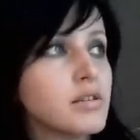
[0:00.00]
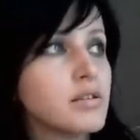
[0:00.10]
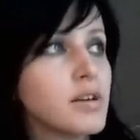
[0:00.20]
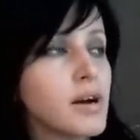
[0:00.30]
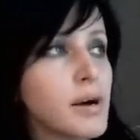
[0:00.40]

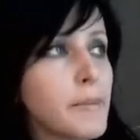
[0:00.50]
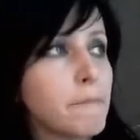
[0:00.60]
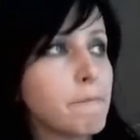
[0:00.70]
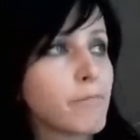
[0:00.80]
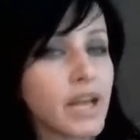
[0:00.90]

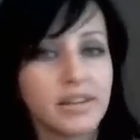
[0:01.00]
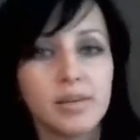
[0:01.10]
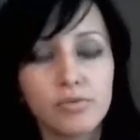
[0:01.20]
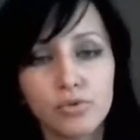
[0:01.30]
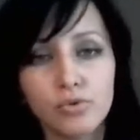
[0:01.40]

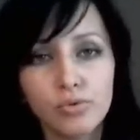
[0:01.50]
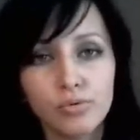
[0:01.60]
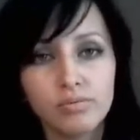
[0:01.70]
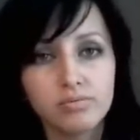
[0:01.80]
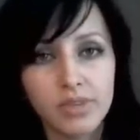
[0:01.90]
them
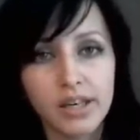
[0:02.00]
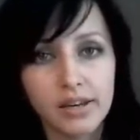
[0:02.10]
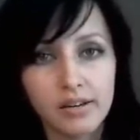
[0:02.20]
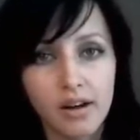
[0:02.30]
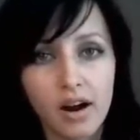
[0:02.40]
through
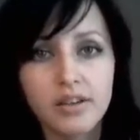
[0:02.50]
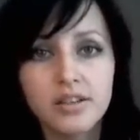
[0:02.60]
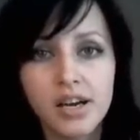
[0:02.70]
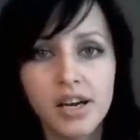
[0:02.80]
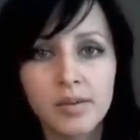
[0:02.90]
the hard
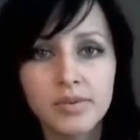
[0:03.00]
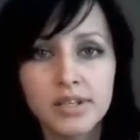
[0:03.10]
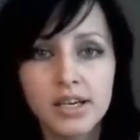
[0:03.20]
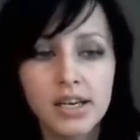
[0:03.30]
times.